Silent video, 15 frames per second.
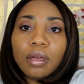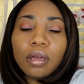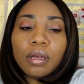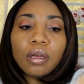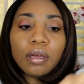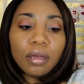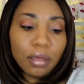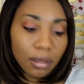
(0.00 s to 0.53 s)

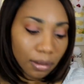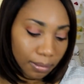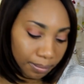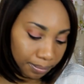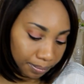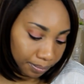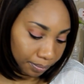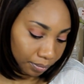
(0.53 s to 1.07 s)
I
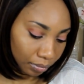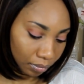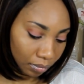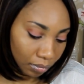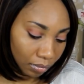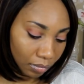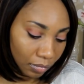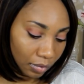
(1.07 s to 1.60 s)

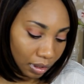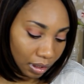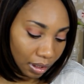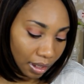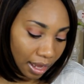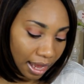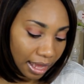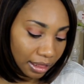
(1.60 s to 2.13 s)

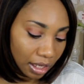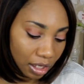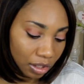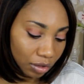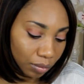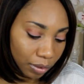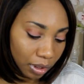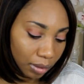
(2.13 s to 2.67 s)
think
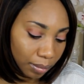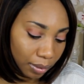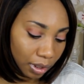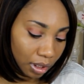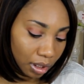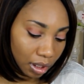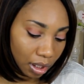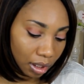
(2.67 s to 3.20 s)
it's a really
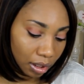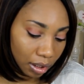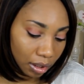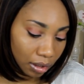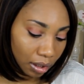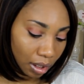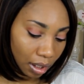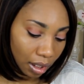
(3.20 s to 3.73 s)
pretty color.